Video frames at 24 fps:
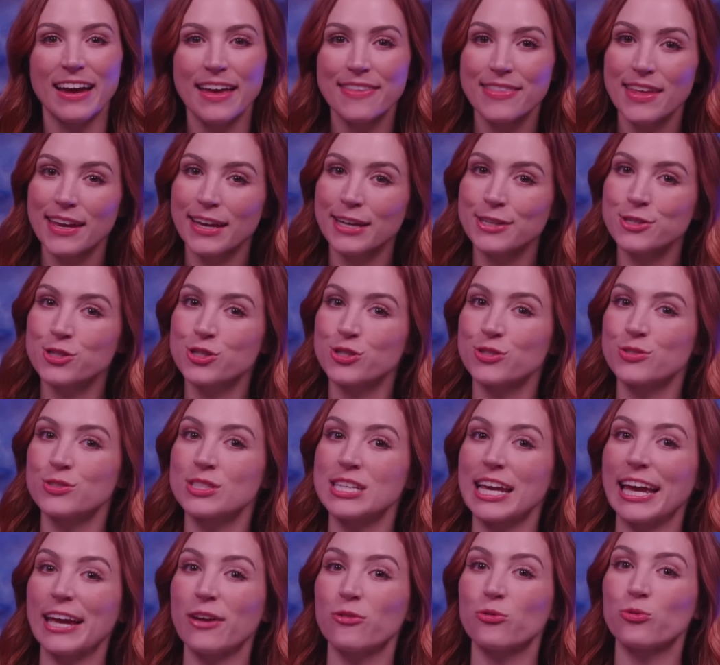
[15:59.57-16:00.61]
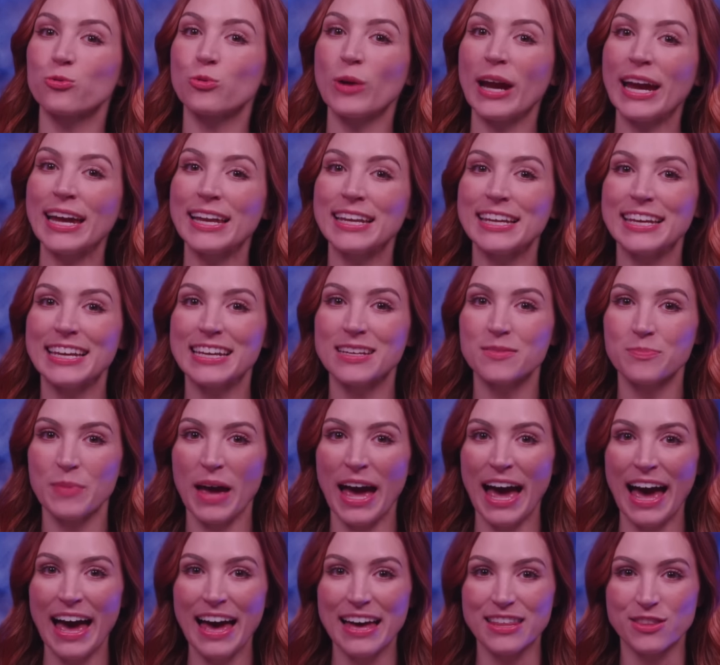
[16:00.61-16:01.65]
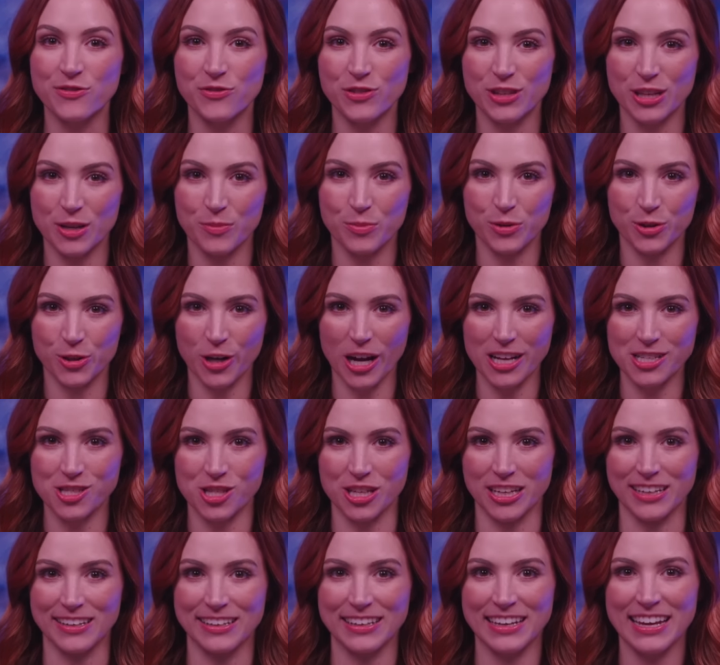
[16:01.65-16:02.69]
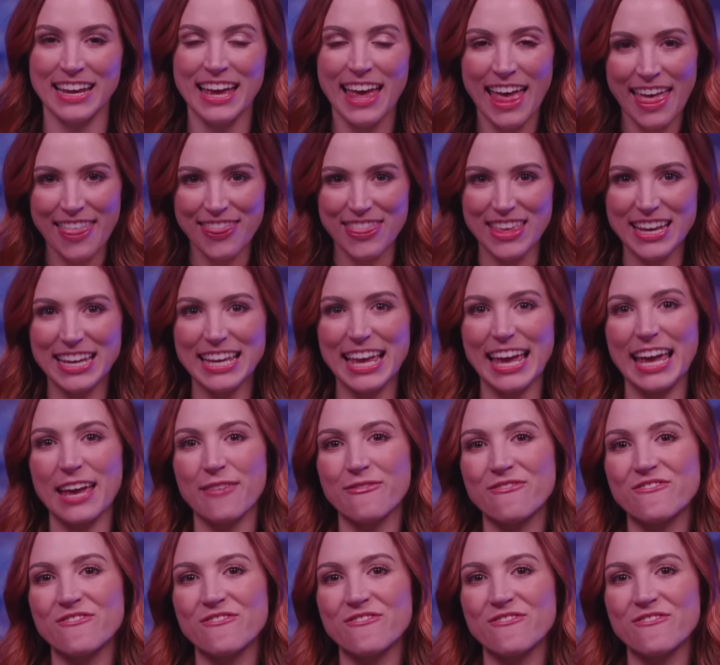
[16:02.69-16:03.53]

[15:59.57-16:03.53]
they can choose a radiant path for their progression. The game